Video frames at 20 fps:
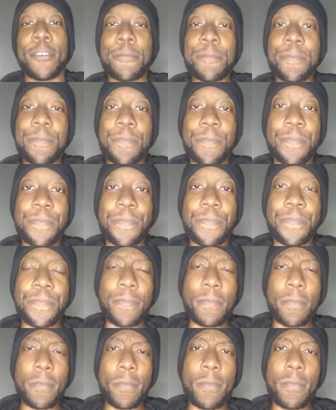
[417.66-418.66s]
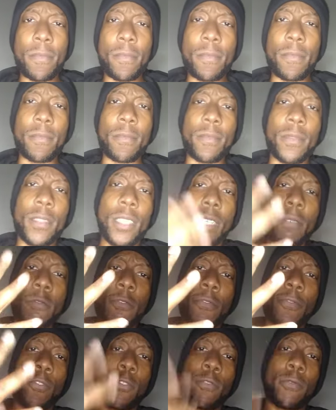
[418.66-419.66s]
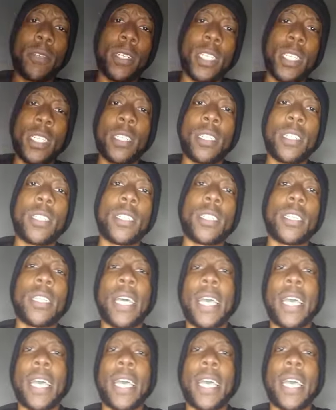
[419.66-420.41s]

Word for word: for a reason to not get married, women.